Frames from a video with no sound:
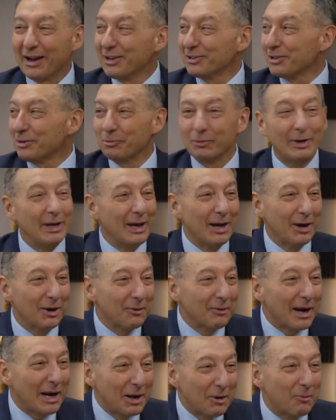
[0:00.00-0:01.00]
guess I'm
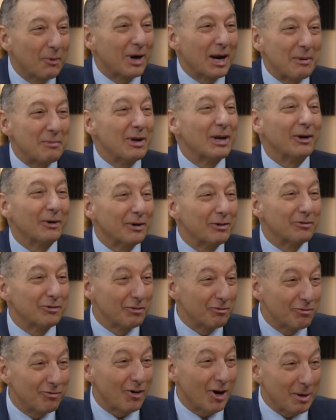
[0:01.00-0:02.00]
reiterating what I'm hearing
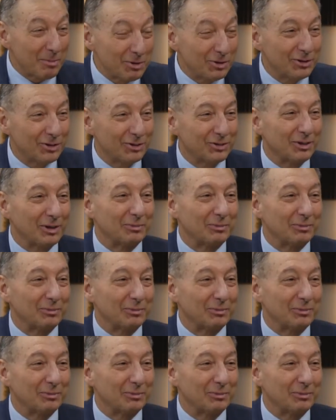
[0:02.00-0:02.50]
from pharmacists